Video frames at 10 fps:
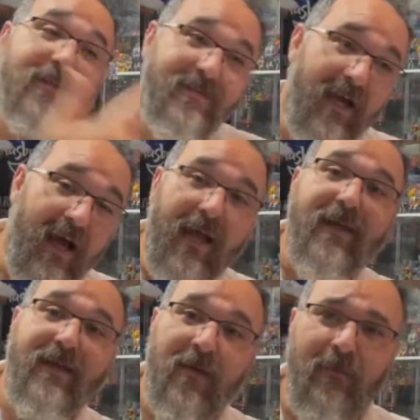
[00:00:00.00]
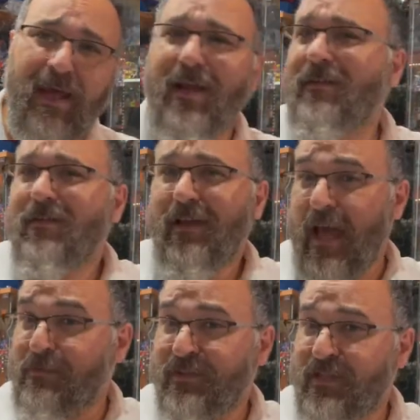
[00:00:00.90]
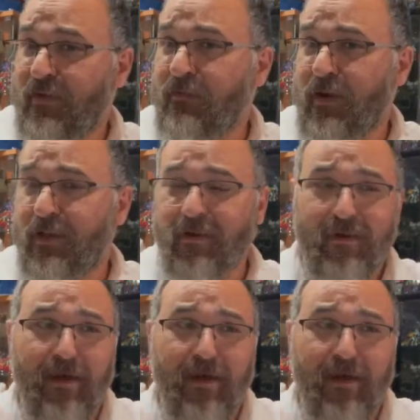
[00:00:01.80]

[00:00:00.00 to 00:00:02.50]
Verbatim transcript: Die, come back. Happens to everybody.